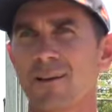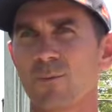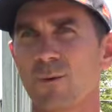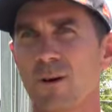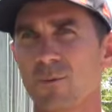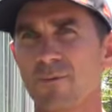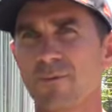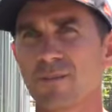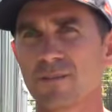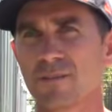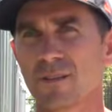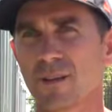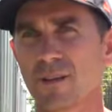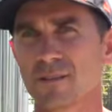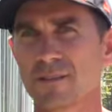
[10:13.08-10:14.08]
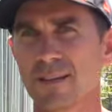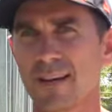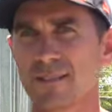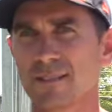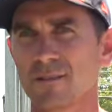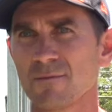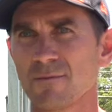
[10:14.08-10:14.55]
Well, first thing I'll
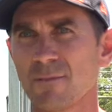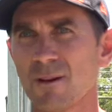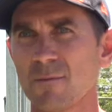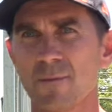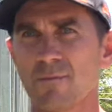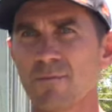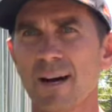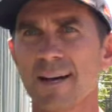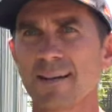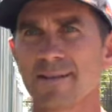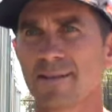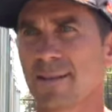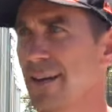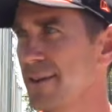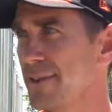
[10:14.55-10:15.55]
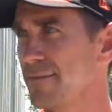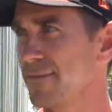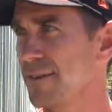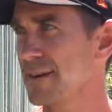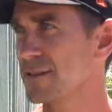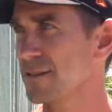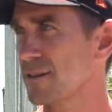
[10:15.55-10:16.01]
say is I'm amazed that Andy
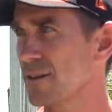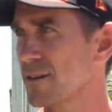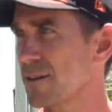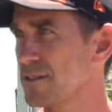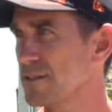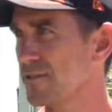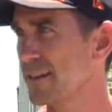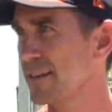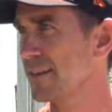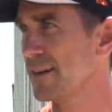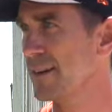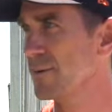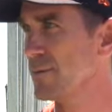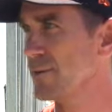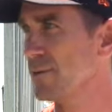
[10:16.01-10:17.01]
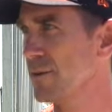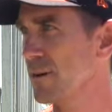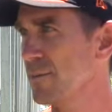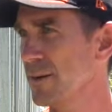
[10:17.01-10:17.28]
Flower's not the coach of England anymore.